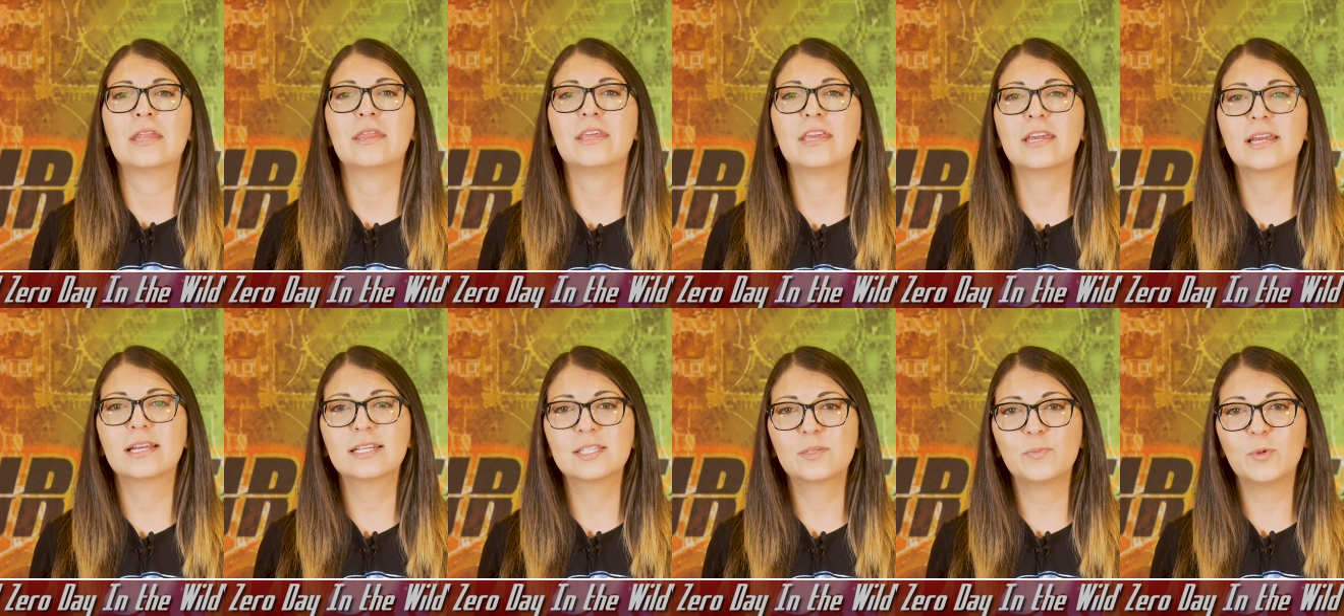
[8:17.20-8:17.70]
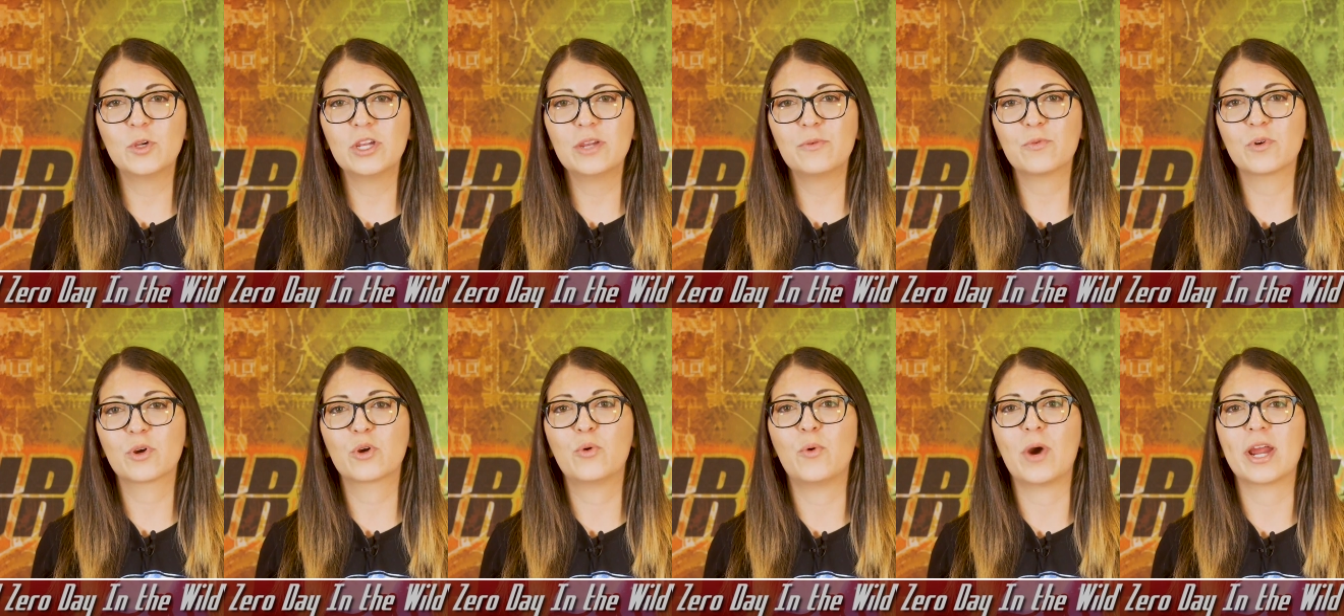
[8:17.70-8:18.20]
The exploit
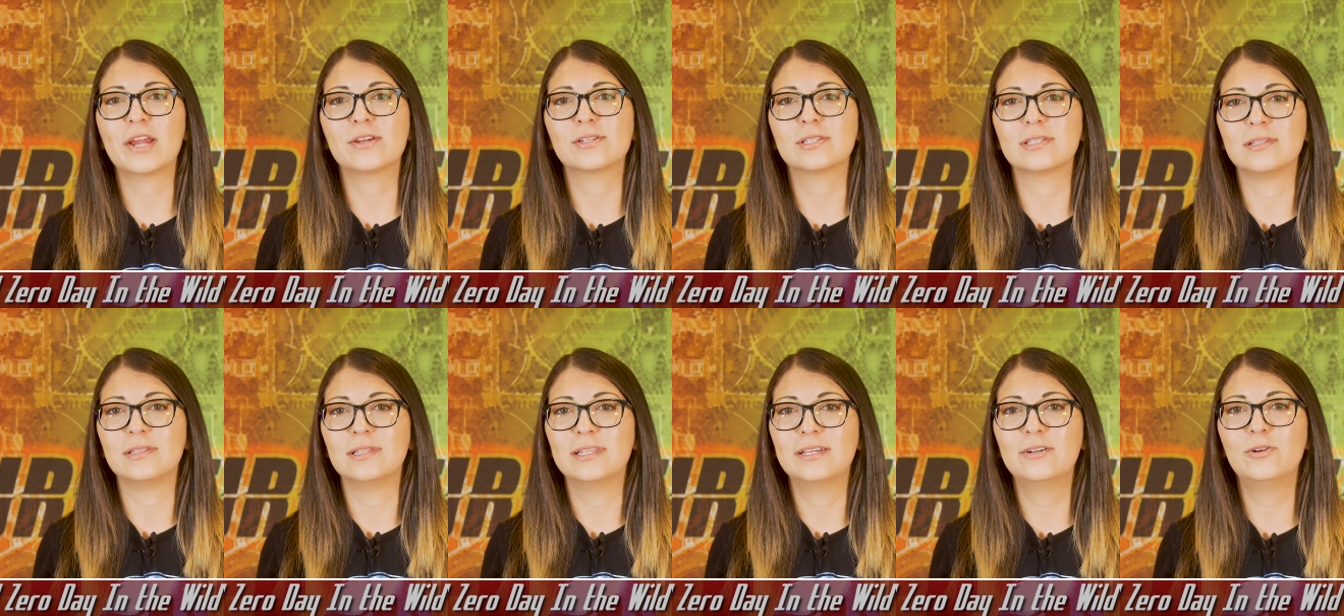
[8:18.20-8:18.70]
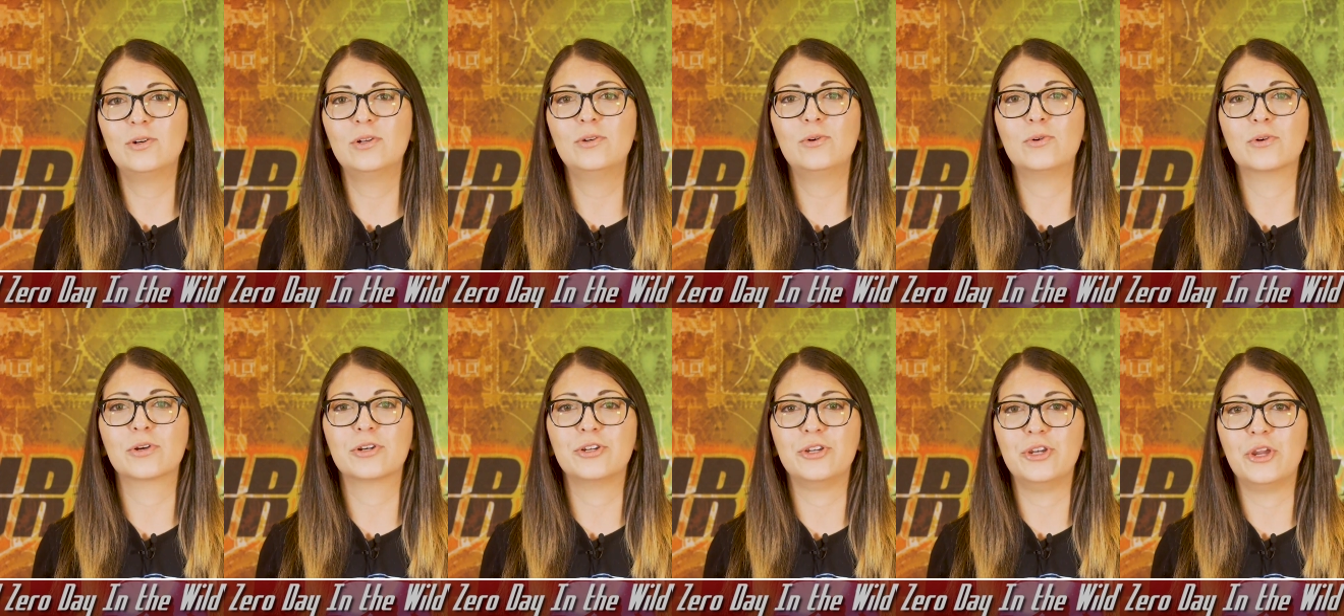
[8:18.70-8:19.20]
requires little
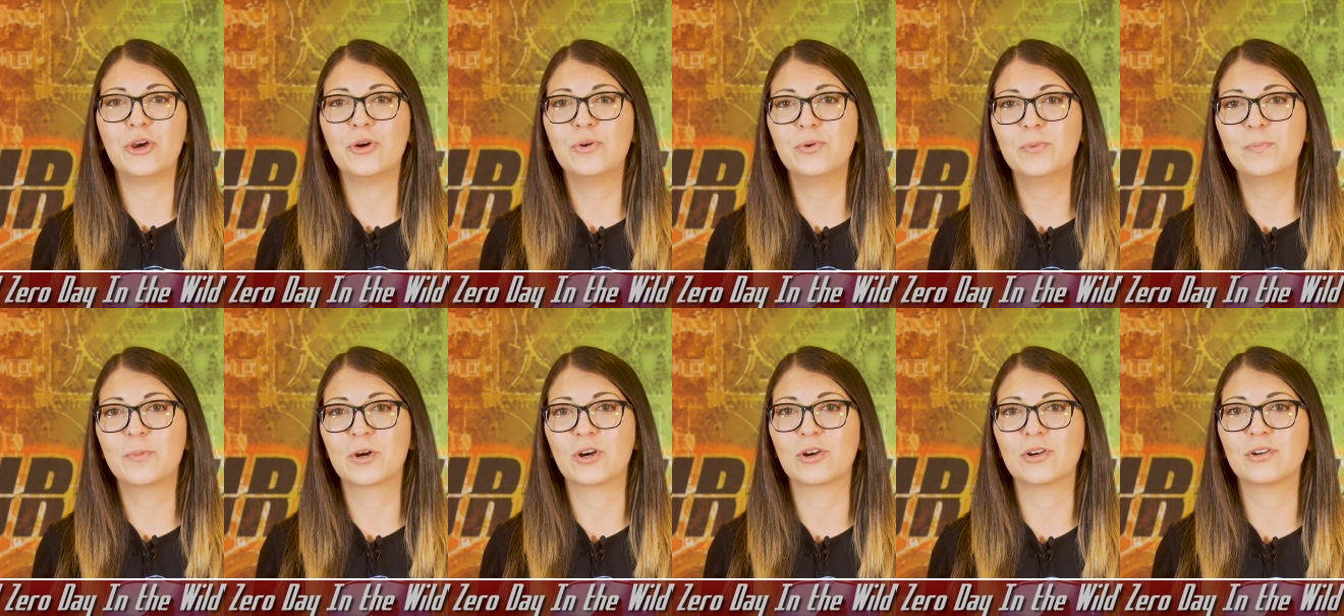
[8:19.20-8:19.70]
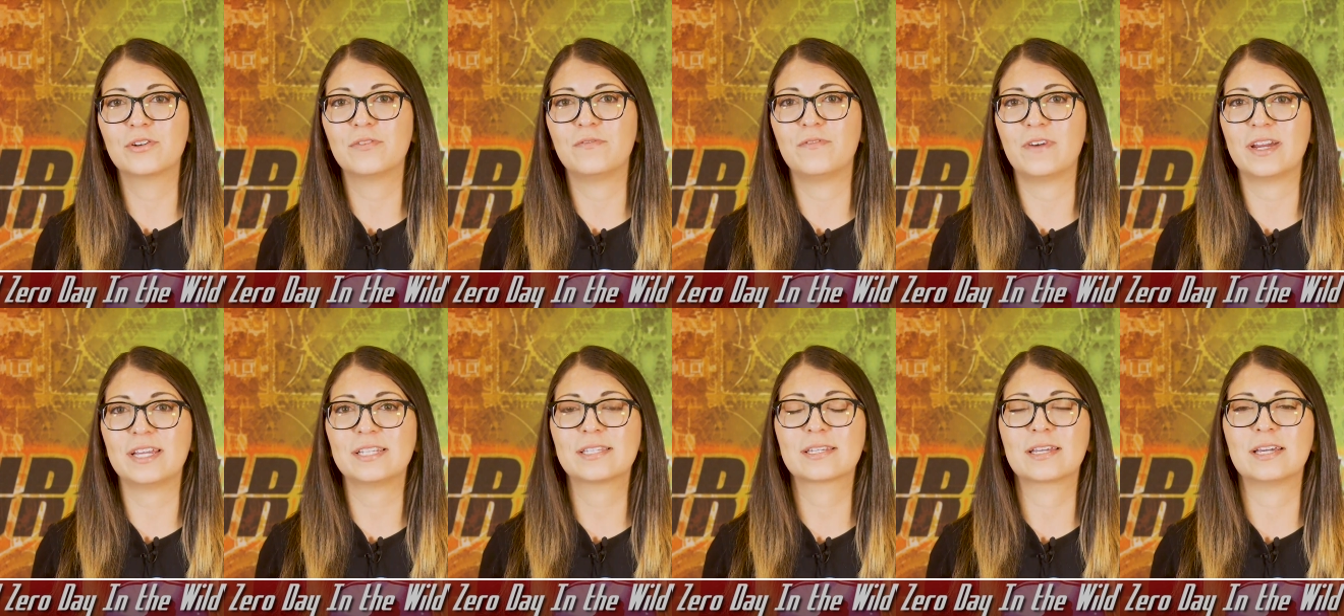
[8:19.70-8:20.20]
or no per
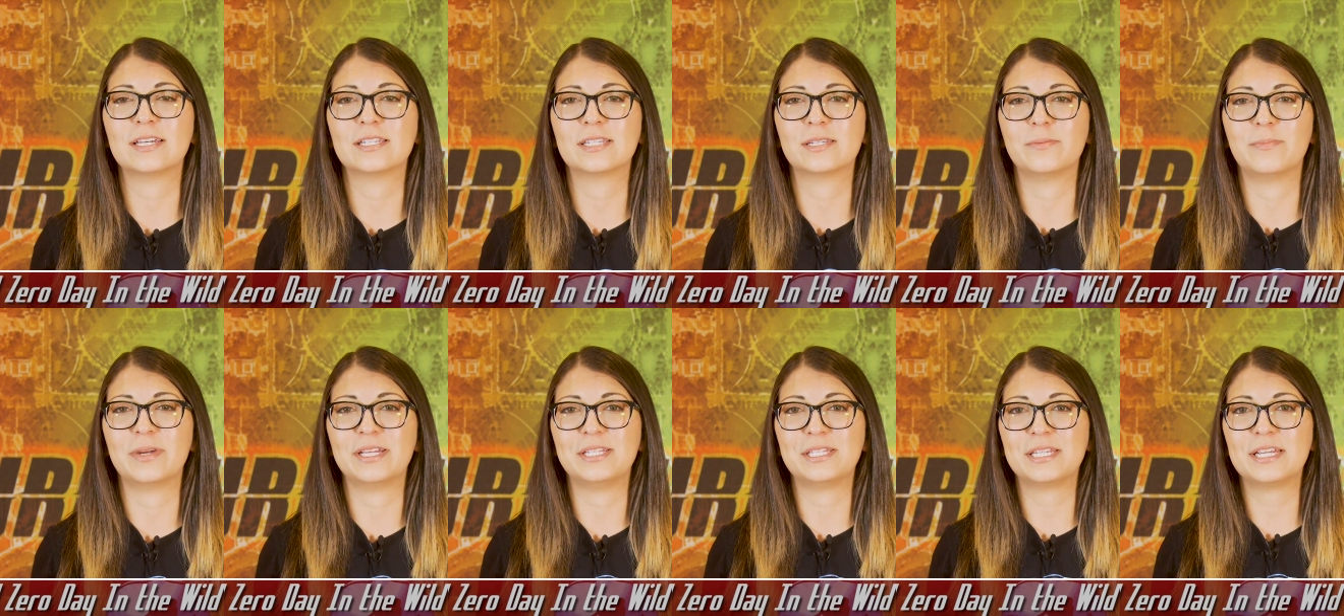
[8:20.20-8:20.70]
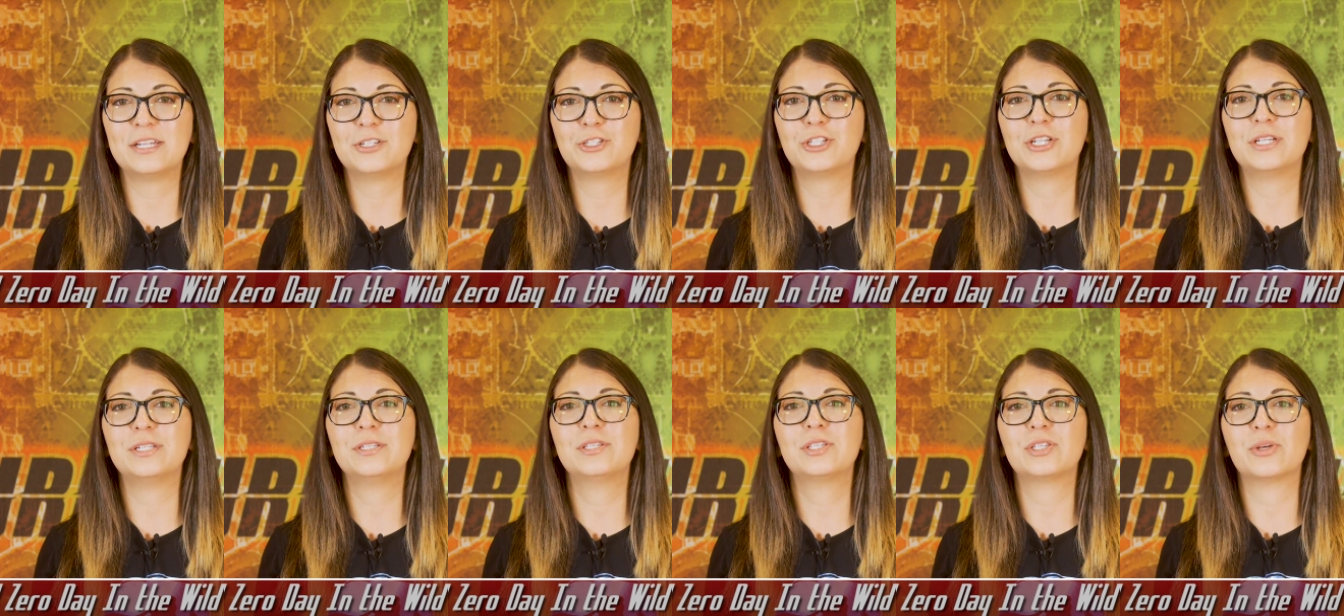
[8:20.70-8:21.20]
device customization,